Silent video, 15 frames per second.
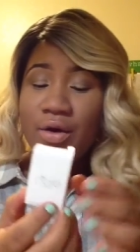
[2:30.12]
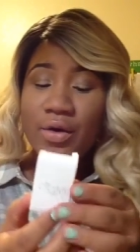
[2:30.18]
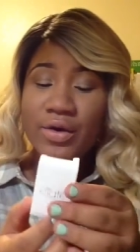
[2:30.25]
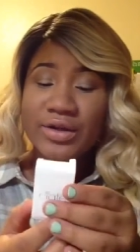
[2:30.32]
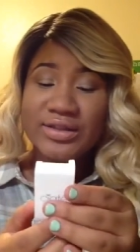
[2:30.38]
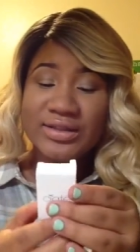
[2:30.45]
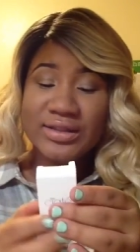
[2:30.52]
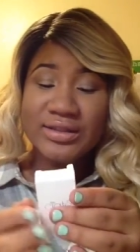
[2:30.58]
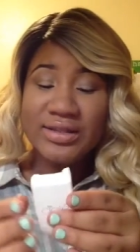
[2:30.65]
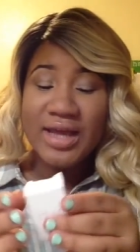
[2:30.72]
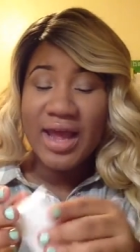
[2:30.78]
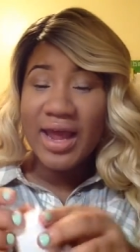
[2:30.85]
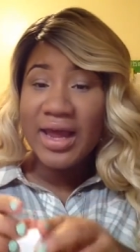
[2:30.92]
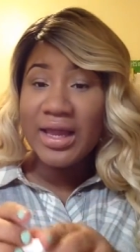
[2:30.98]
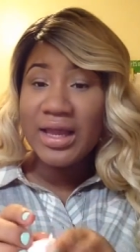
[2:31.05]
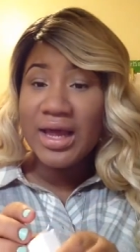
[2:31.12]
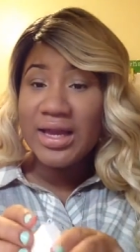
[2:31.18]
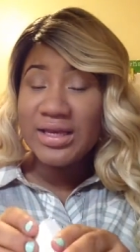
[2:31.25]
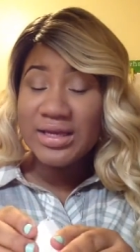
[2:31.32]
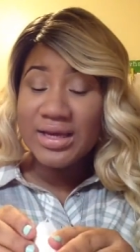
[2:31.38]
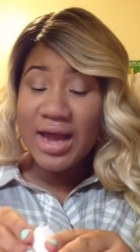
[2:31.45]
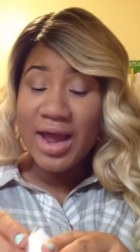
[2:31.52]
or Satay
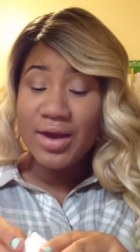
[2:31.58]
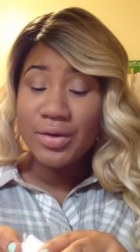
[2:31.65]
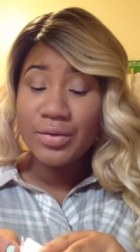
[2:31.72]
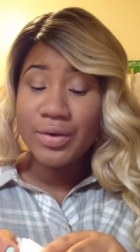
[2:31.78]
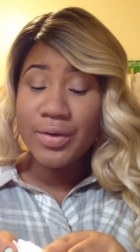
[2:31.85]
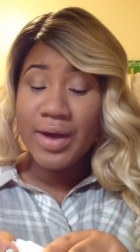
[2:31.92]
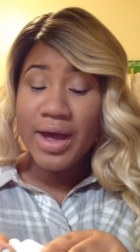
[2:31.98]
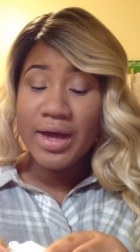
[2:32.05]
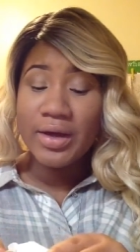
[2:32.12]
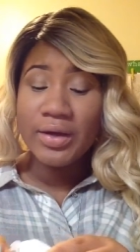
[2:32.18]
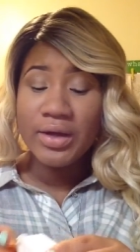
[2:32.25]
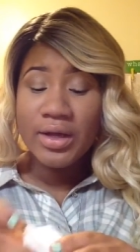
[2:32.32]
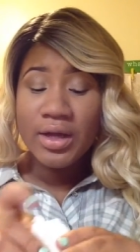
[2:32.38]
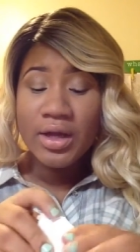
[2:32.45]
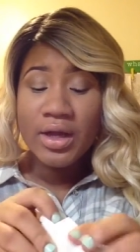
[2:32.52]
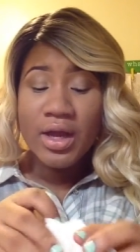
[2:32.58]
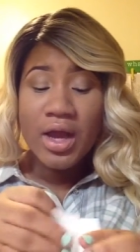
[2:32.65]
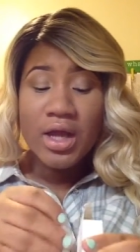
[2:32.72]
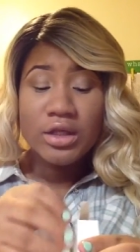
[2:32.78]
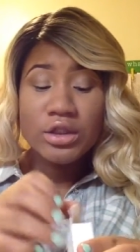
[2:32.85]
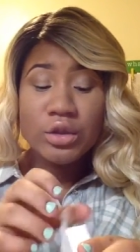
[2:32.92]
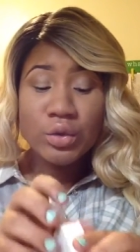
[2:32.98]
London. I don't know how
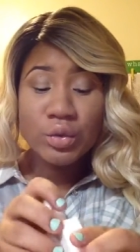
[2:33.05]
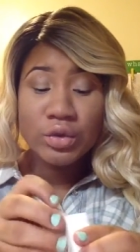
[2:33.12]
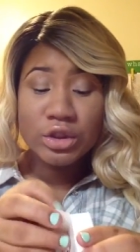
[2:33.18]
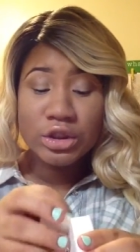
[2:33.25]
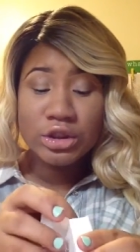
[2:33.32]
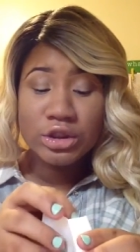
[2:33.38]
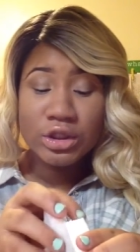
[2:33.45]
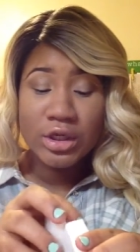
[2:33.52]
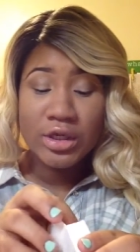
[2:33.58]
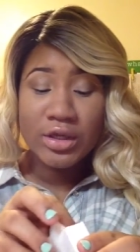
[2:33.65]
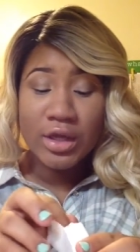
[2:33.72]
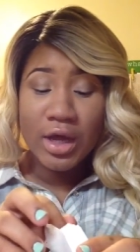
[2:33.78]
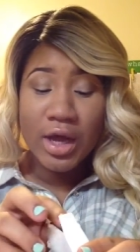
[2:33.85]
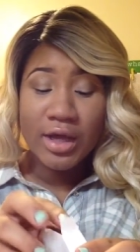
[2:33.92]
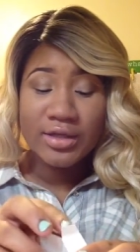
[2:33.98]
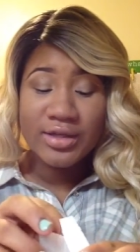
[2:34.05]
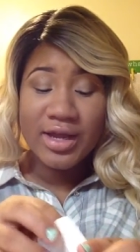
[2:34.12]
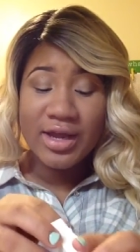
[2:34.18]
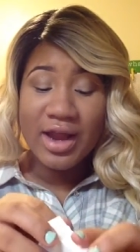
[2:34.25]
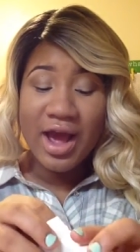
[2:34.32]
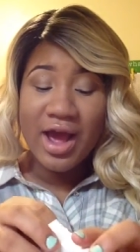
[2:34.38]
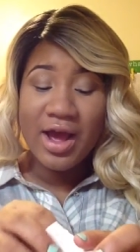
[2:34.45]
to say that.
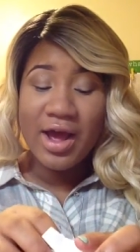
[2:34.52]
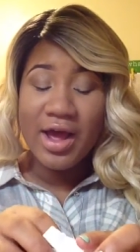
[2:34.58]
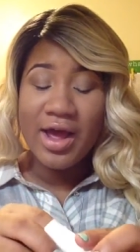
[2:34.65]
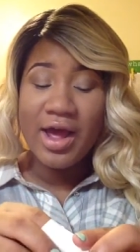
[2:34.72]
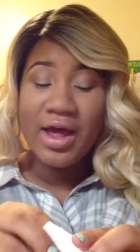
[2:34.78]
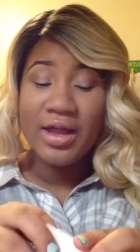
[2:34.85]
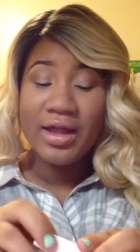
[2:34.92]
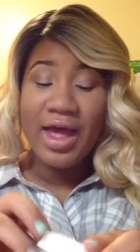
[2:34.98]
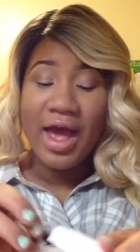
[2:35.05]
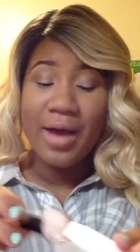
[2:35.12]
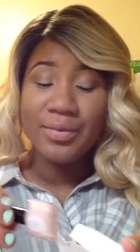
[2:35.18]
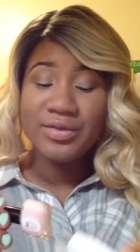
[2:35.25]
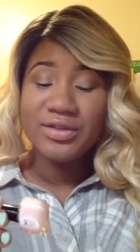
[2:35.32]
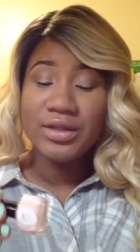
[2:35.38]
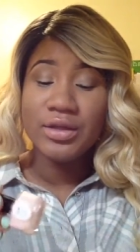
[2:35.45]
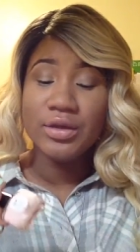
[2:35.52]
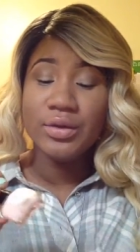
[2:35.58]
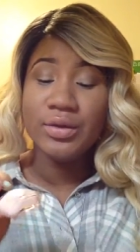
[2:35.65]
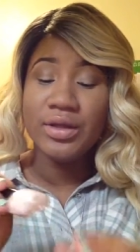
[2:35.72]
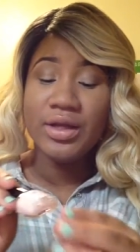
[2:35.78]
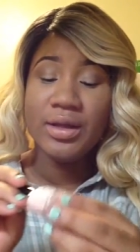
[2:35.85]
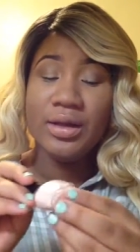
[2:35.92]
And I
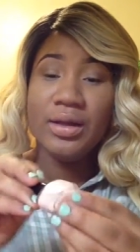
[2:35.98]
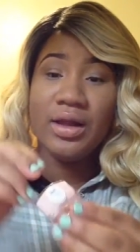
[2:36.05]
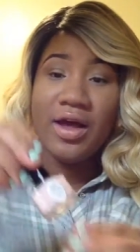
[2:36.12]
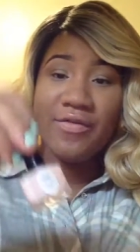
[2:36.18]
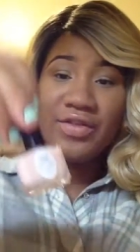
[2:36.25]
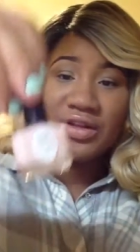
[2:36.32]
absolutely love